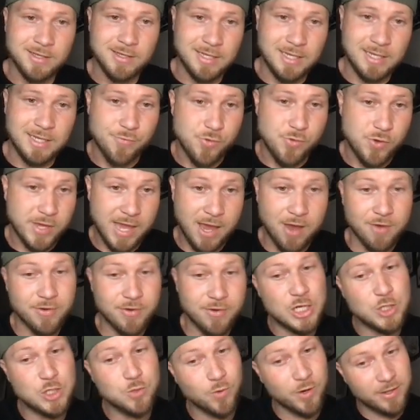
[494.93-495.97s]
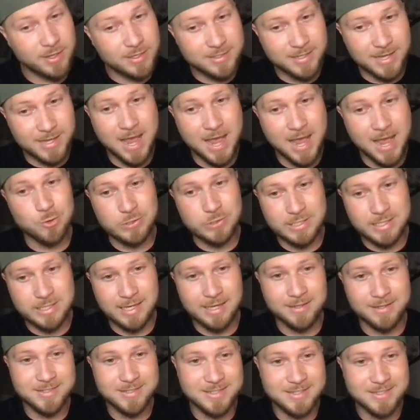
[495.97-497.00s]
if you count each one of these
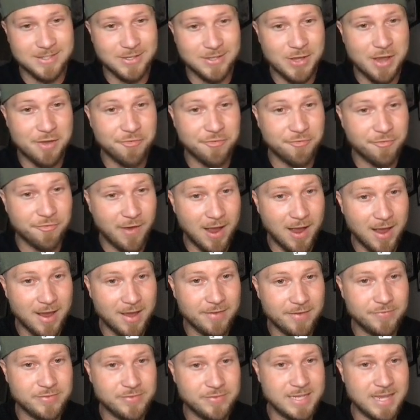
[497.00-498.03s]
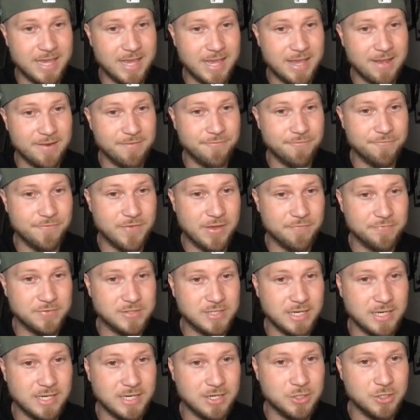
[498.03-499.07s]
candlesticks, you have 5, 10,
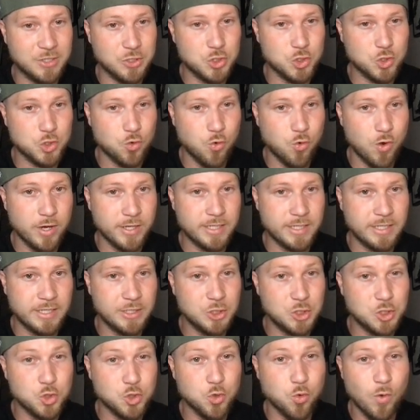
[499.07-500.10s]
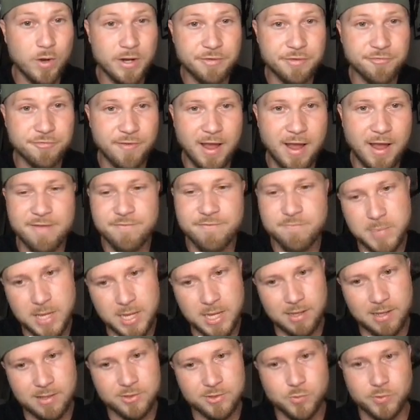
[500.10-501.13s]
15, 20, 25
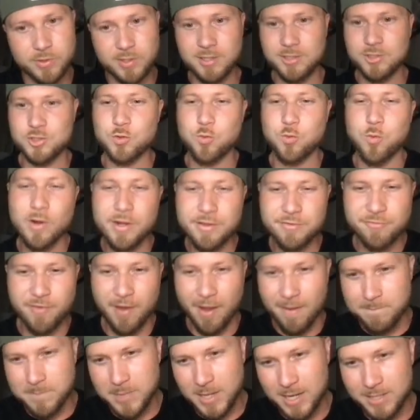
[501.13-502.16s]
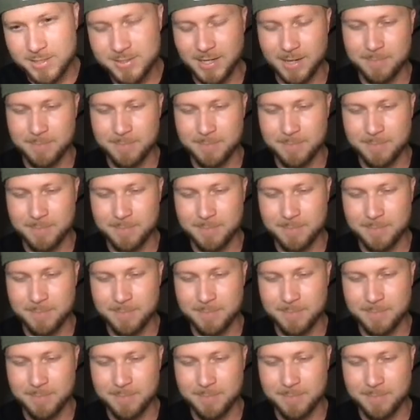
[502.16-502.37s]
minutes. Within 25 minutes, I